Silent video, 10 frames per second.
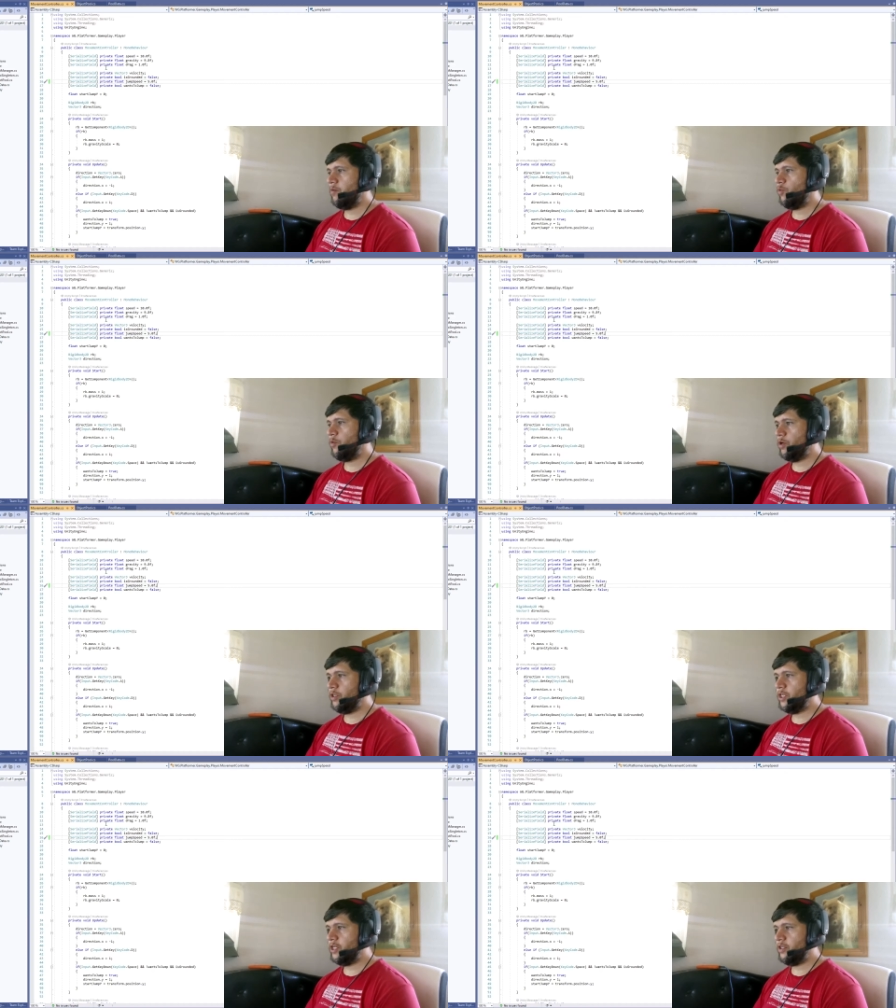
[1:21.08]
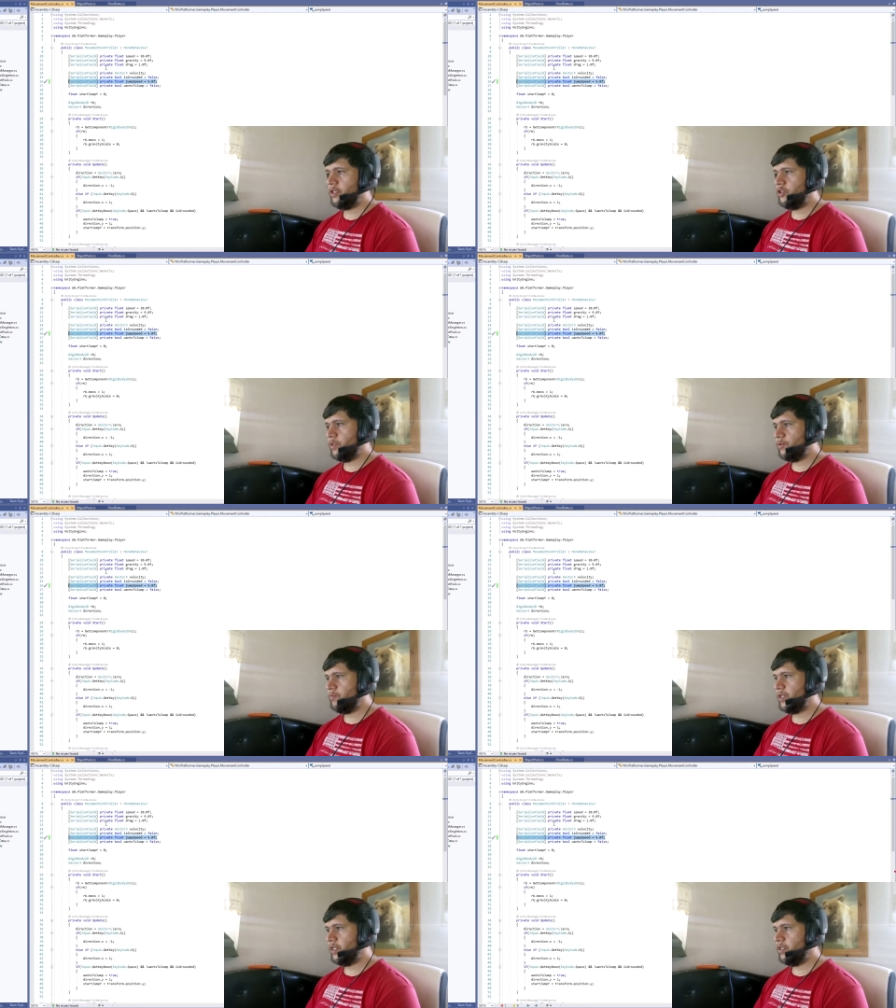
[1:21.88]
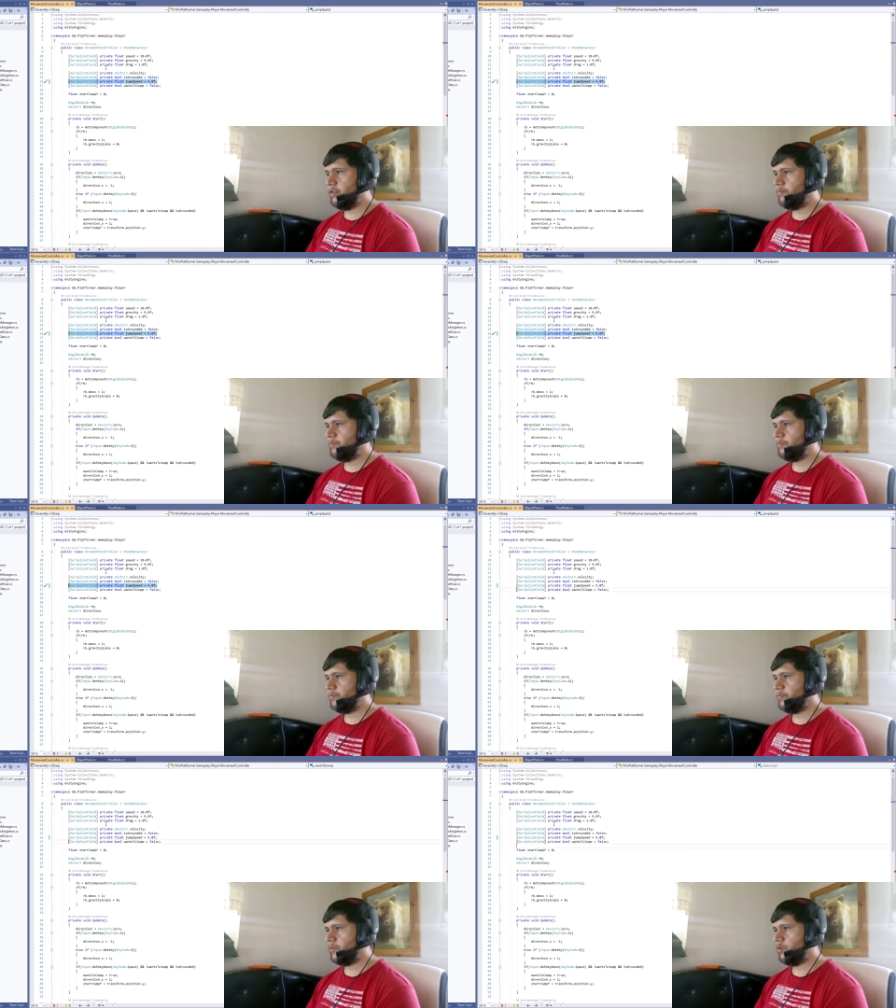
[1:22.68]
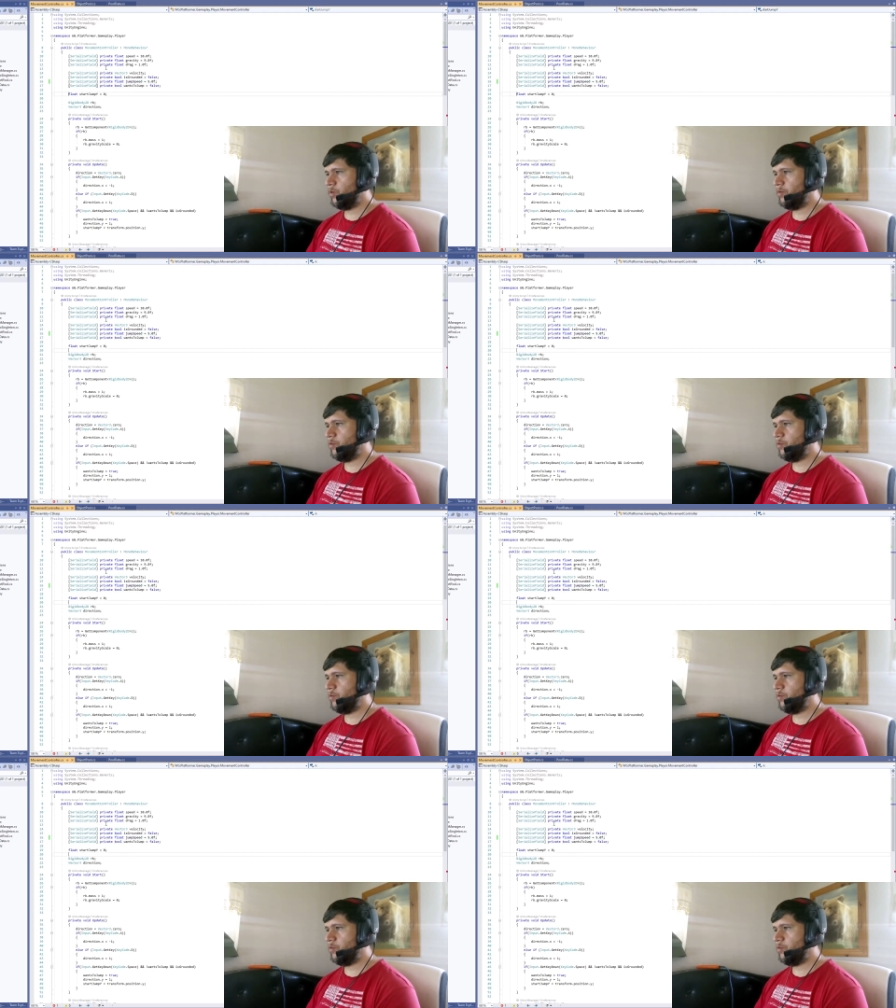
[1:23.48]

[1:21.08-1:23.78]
We will need the jump speed. We